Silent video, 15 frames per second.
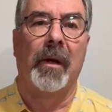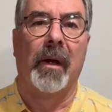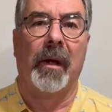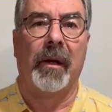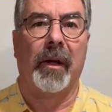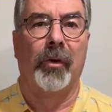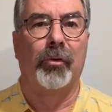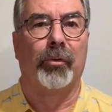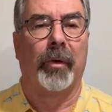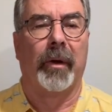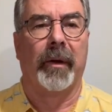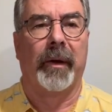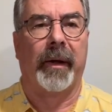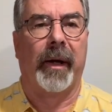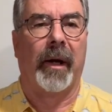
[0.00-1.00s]
And then
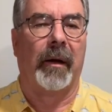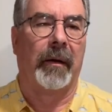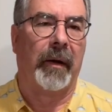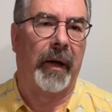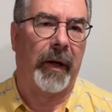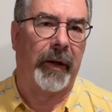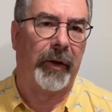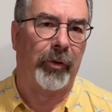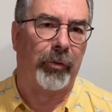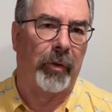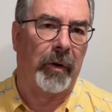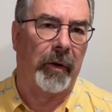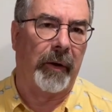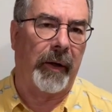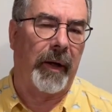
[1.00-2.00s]
drill it out. How do you
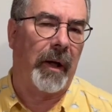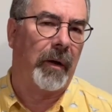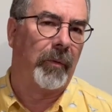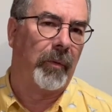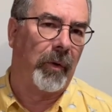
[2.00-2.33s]
drill it out?